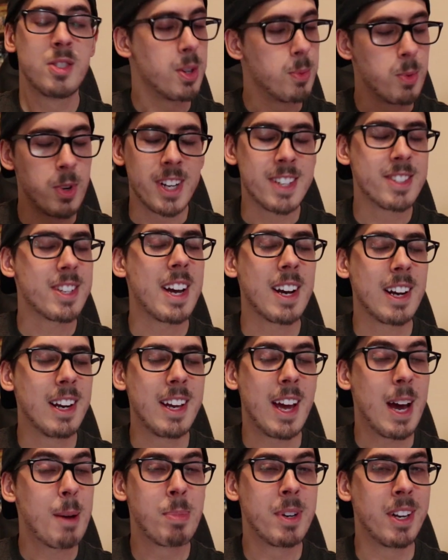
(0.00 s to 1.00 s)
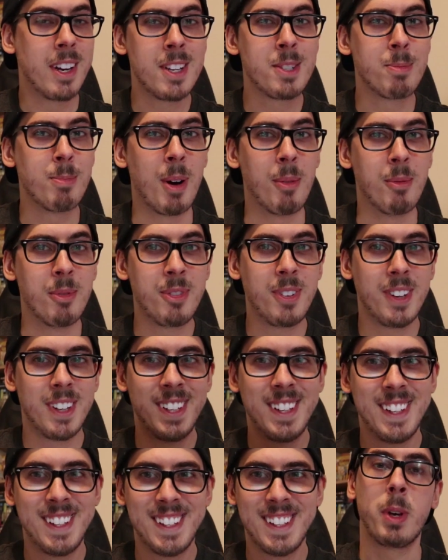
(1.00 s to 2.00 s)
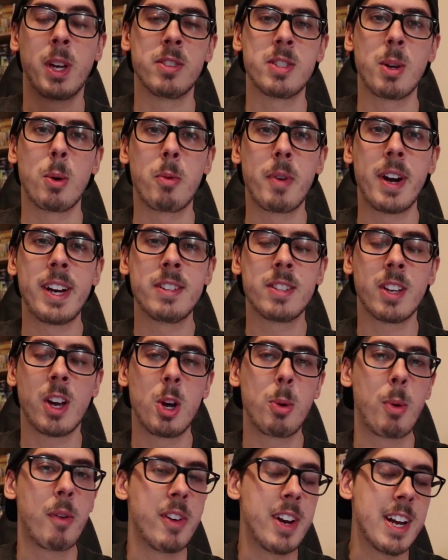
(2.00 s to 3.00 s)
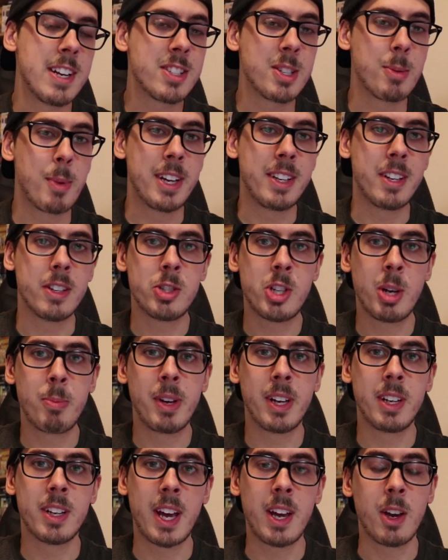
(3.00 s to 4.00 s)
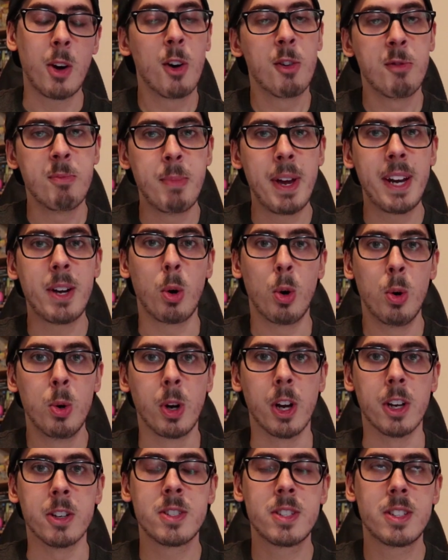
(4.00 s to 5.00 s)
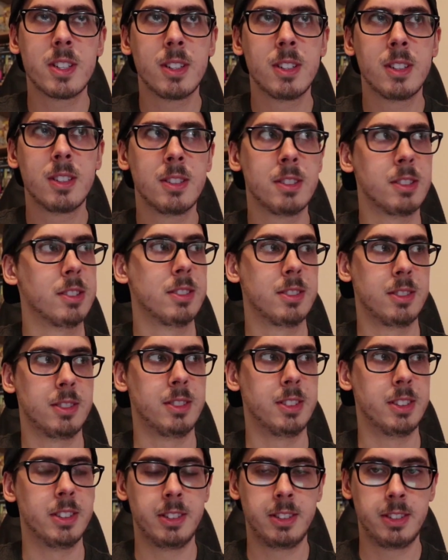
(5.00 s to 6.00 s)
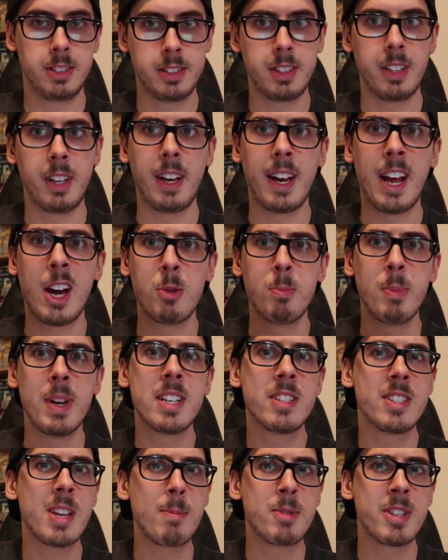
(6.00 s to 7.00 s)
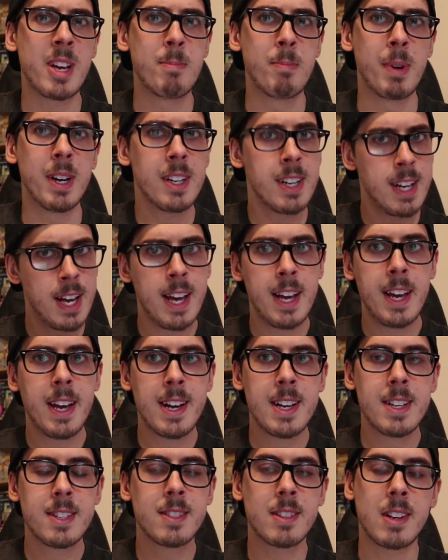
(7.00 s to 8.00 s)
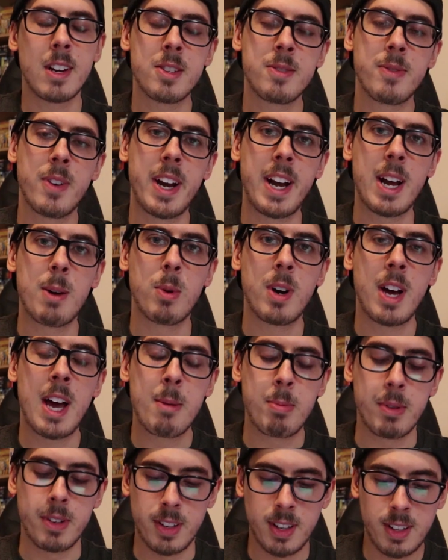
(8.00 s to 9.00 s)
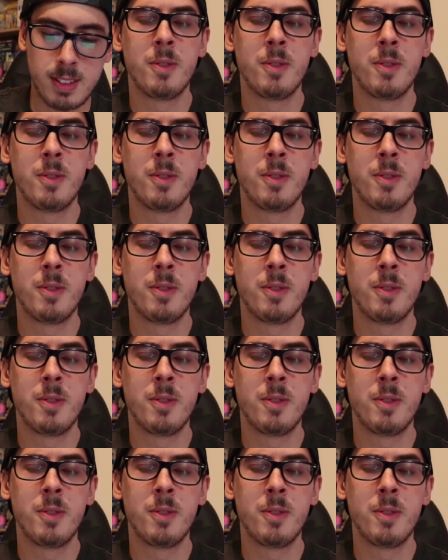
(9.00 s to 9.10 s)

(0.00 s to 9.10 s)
So what exactly happened this month? Because they were ready to go with an estimated shipping date of mid-August. Now mid-September. So let's find out what happened.